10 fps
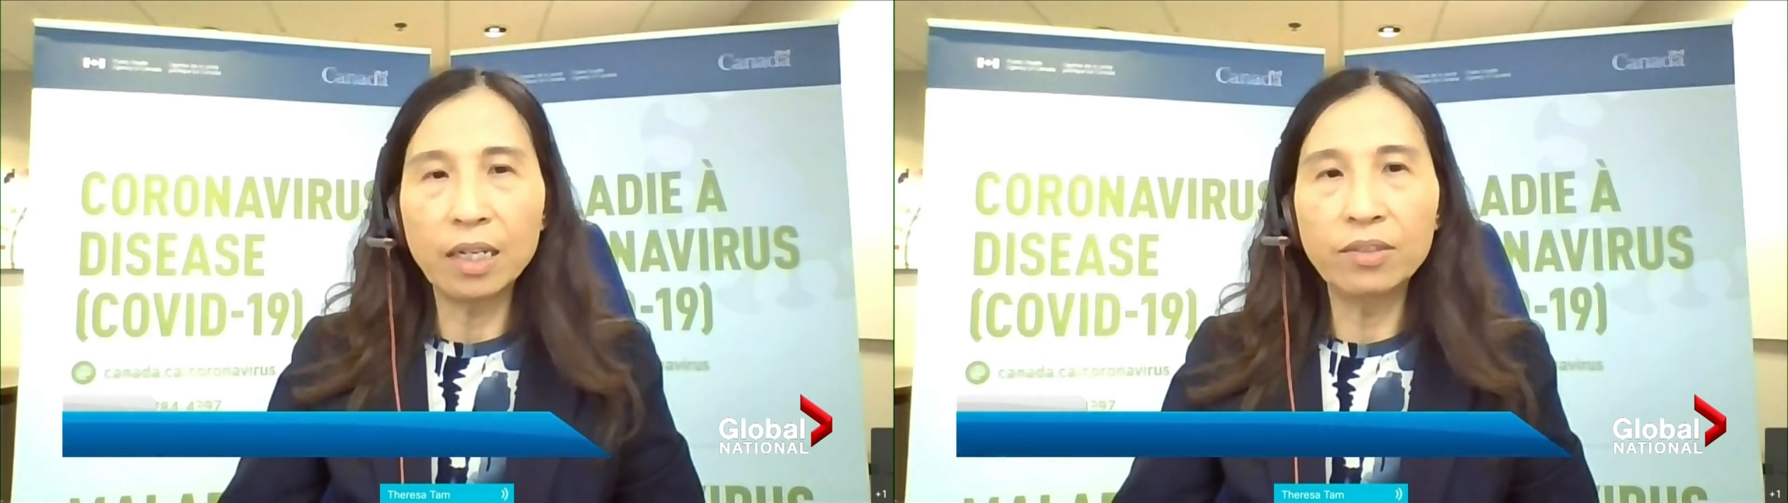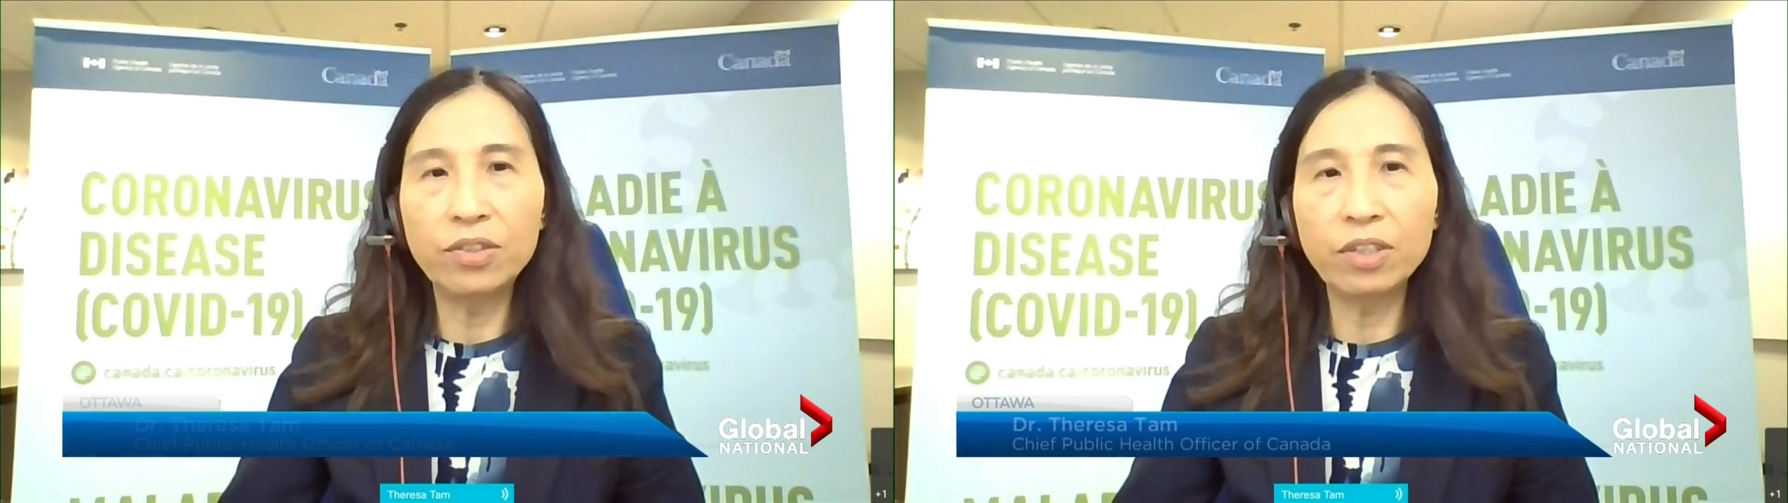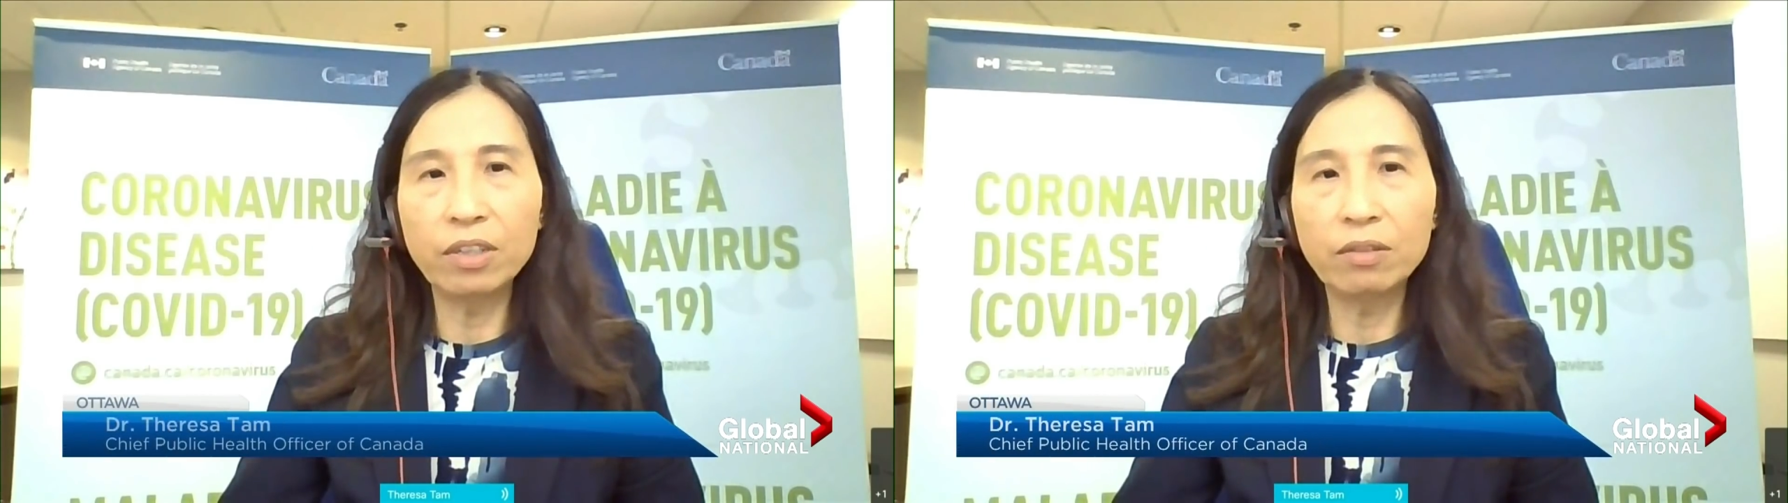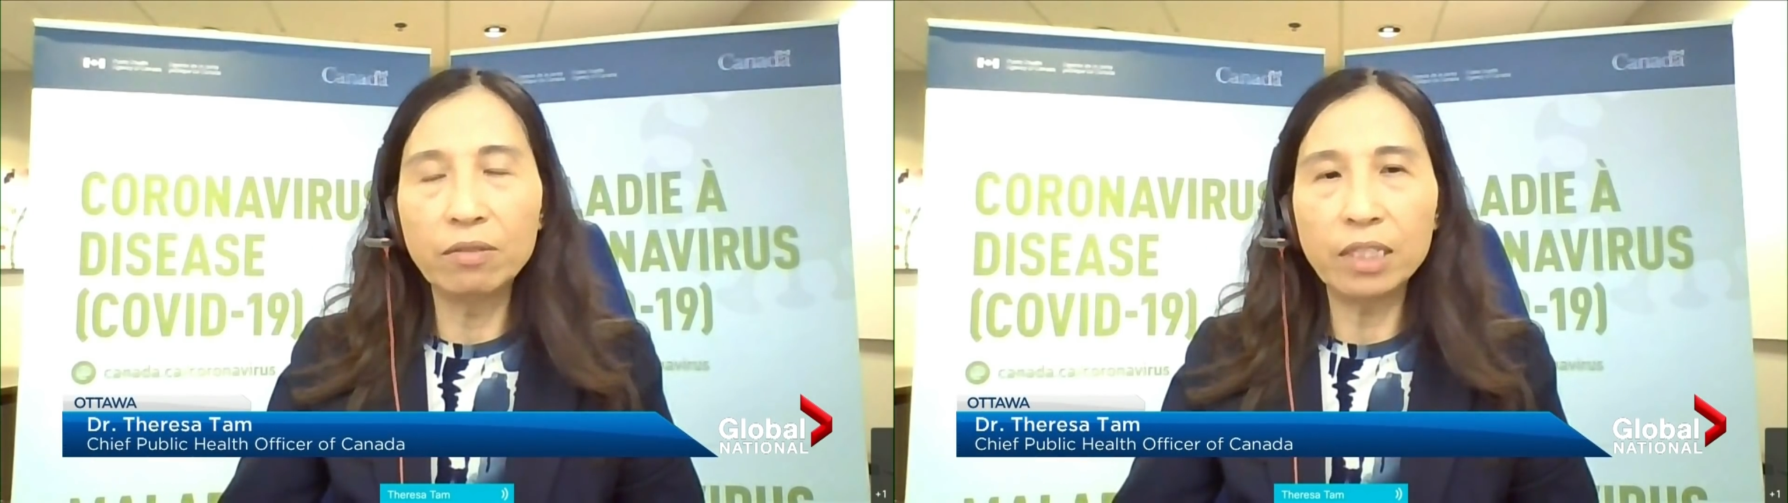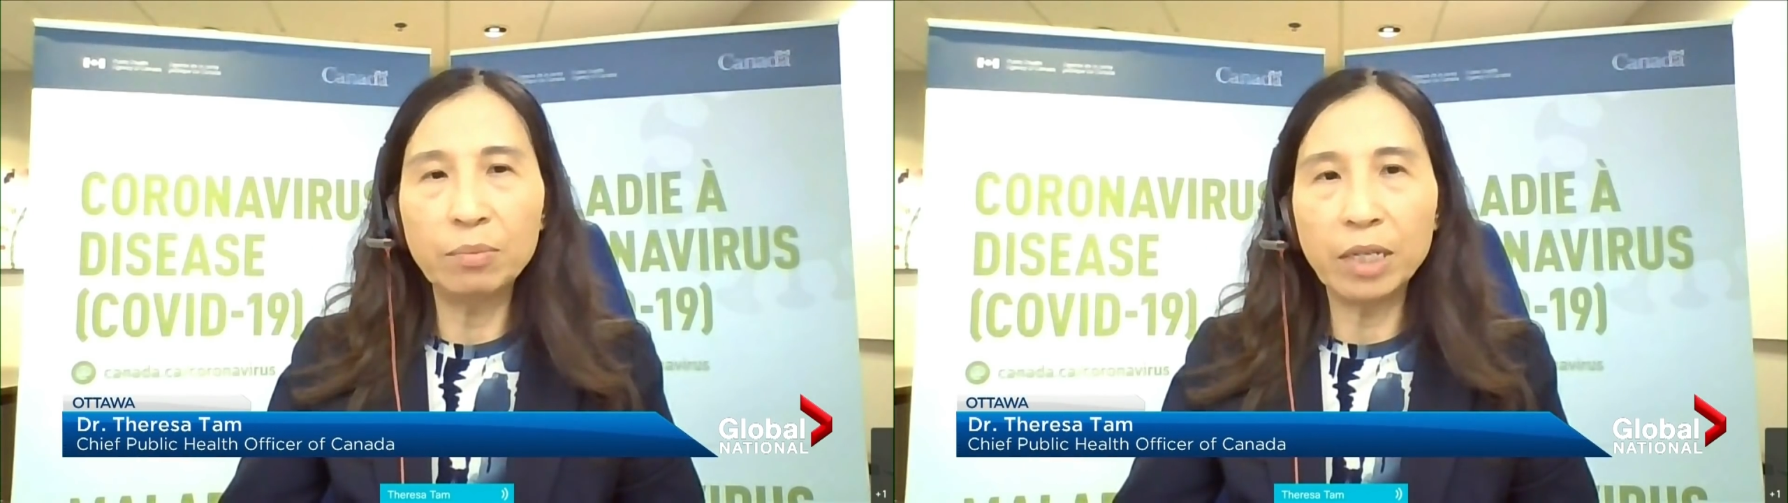and so
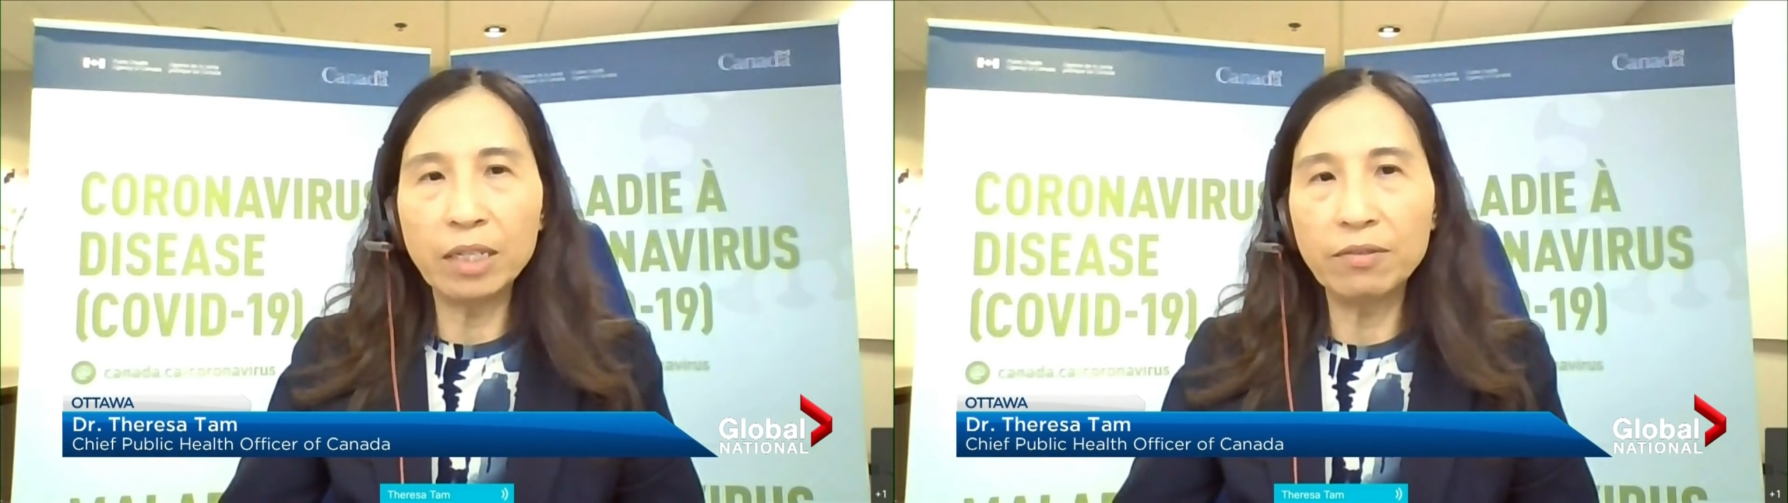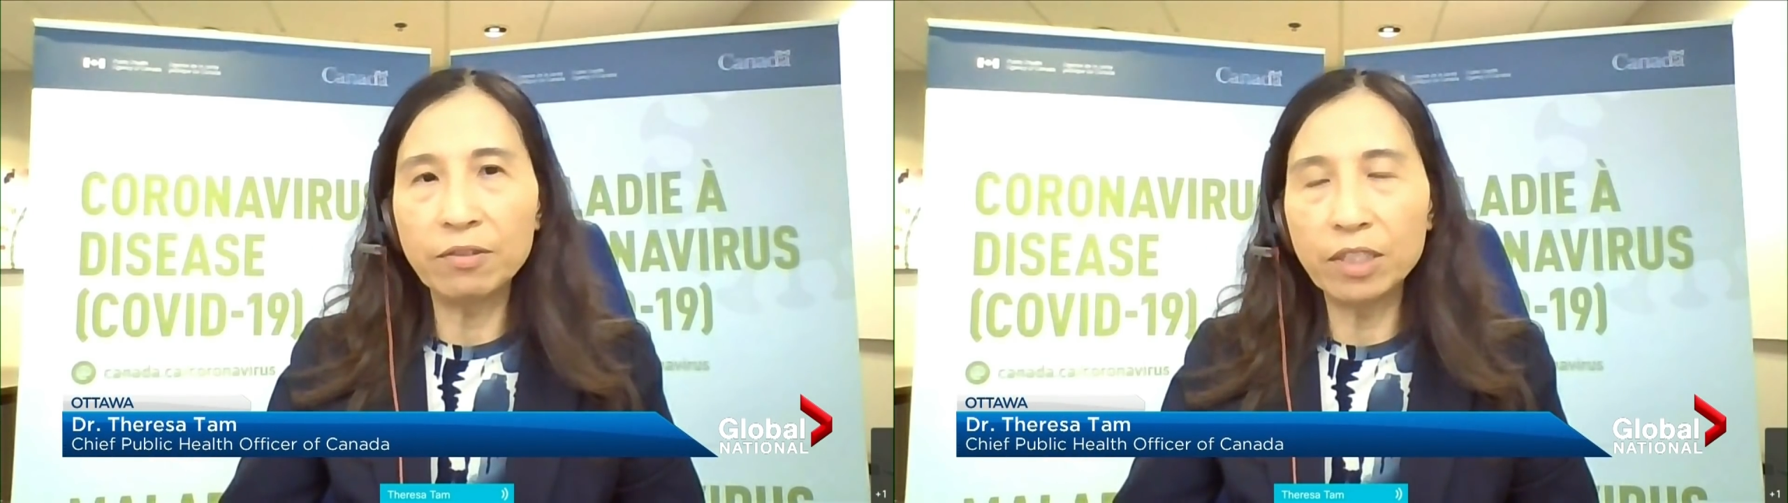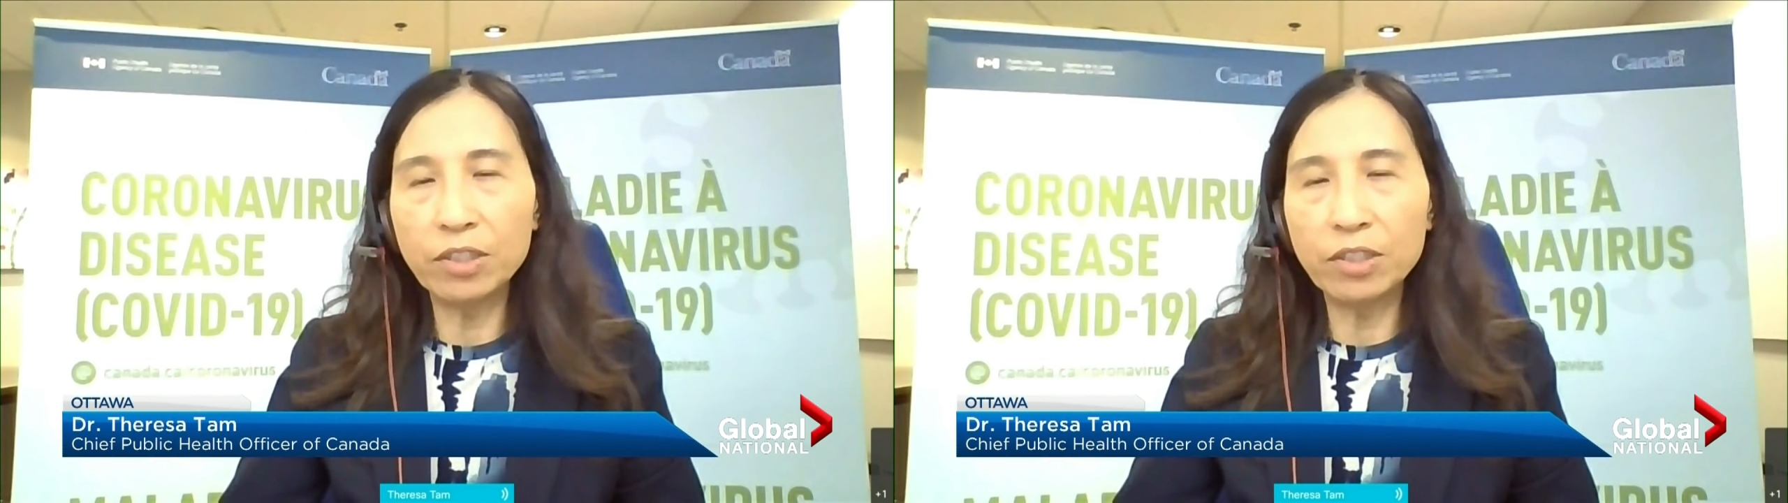the risk-benefit